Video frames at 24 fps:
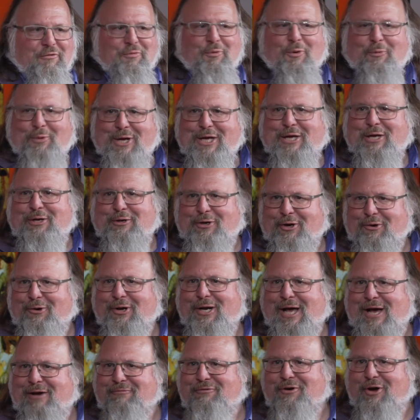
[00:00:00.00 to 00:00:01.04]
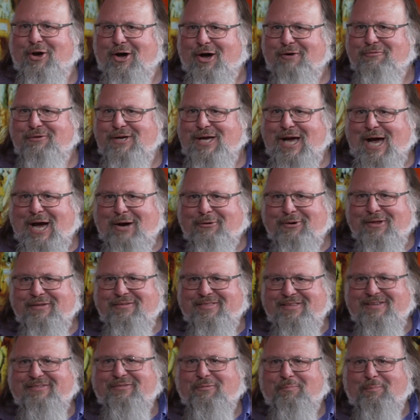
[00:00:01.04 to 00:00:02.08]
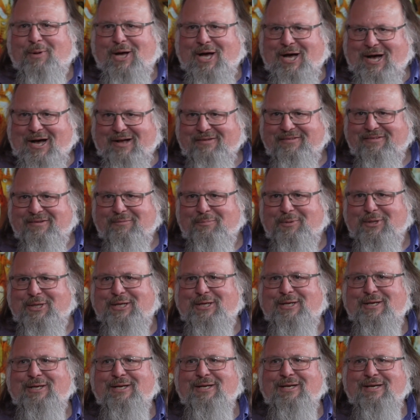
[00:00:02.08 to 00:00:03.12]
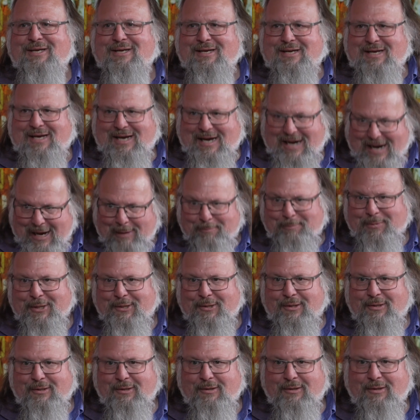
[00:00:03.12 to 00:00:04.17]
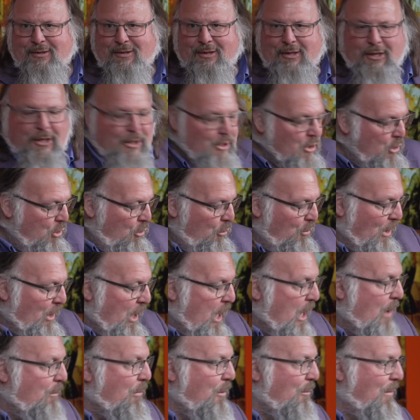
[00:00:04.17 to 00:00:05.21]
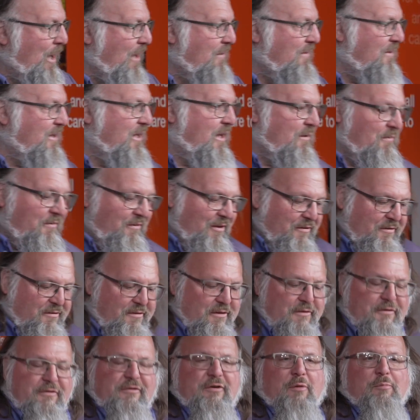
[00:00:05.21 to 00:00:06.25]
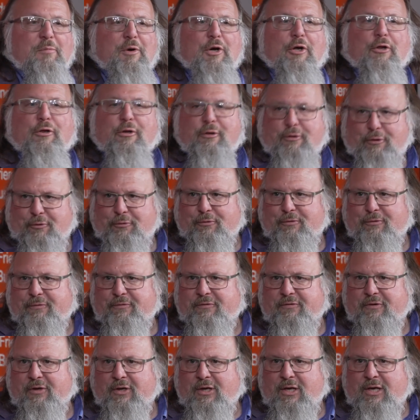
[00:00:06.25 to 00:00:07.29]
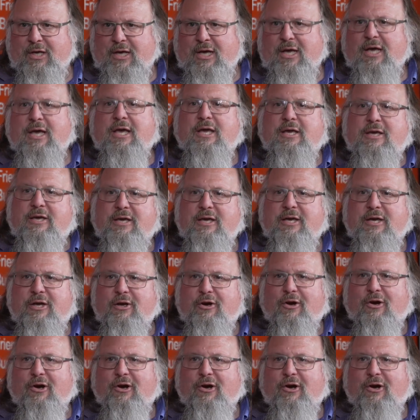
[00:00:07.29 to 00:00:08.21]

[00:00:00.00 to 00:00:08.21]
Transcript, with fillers: where we can go and have coffee. How does this possibly happen? Well, Habermas gives us some clues. Here